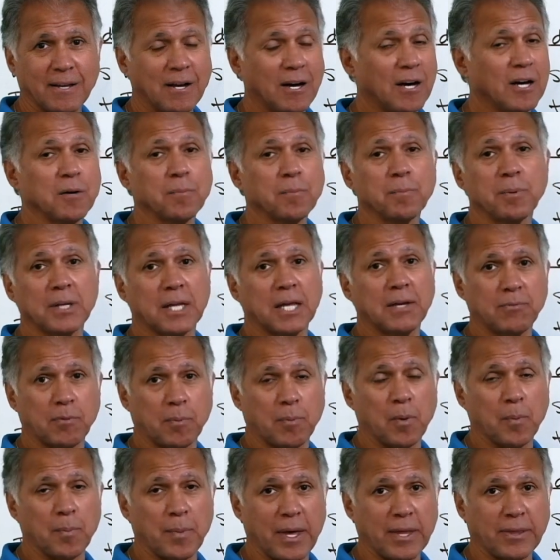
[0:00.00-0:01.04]

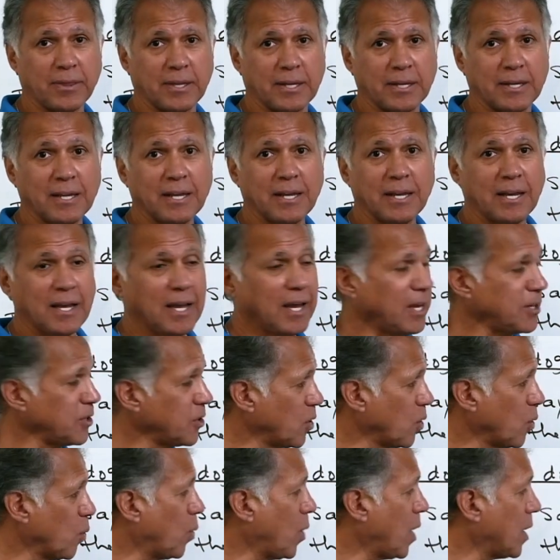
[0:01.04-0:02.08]
unbelievable method, and
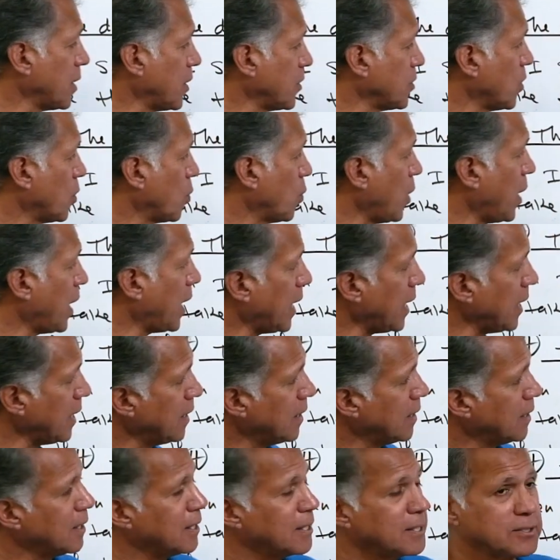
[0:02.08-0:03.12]
you're well on your way
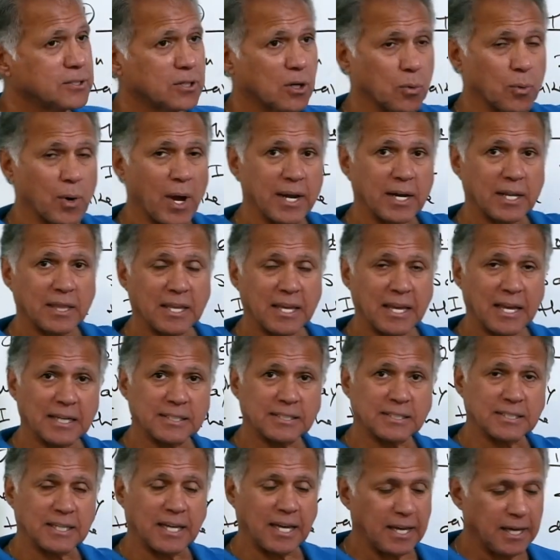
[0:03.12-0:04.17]
to writing the
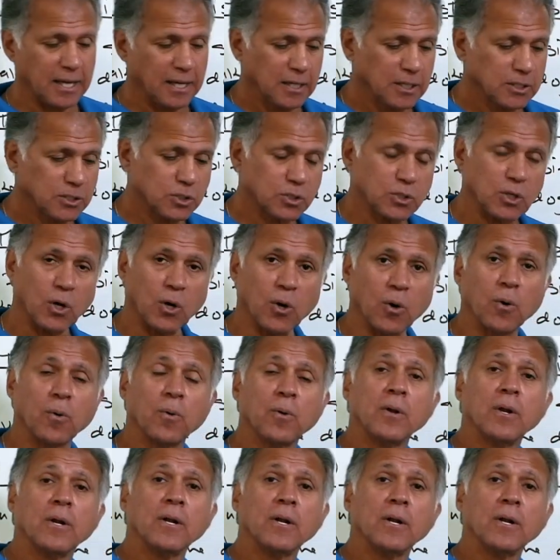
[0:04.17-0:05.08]
essay. So